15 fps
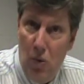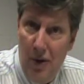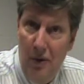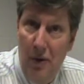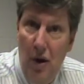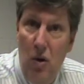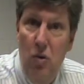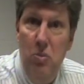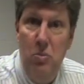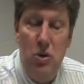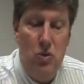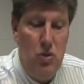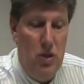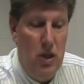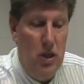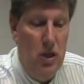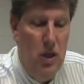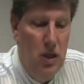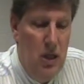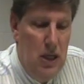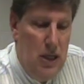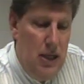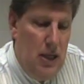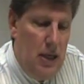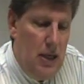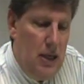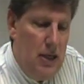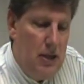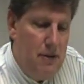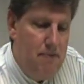Well-known music.
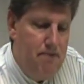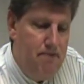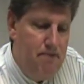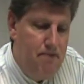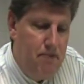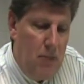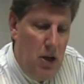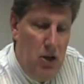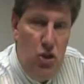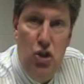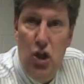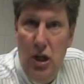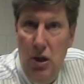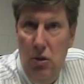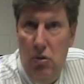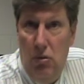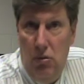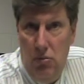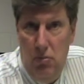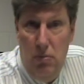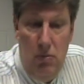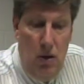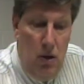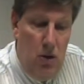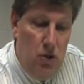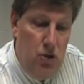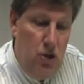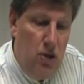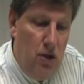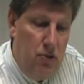A jingle
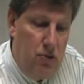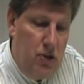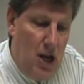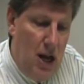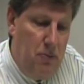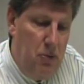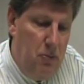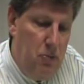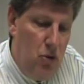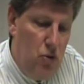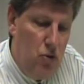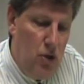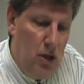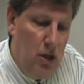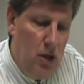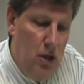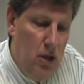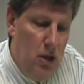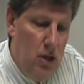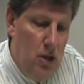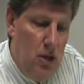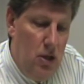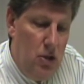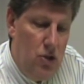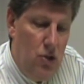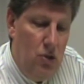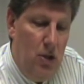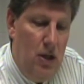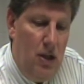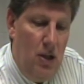is another type of music.
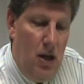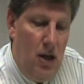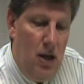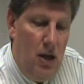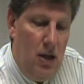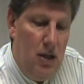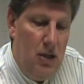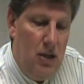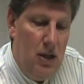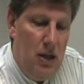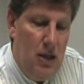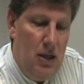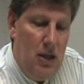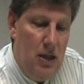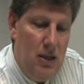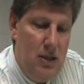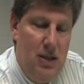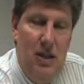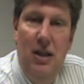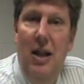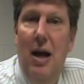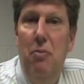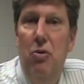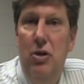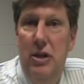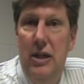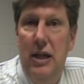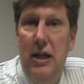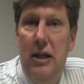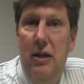Certainly a
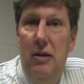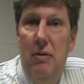celebrity.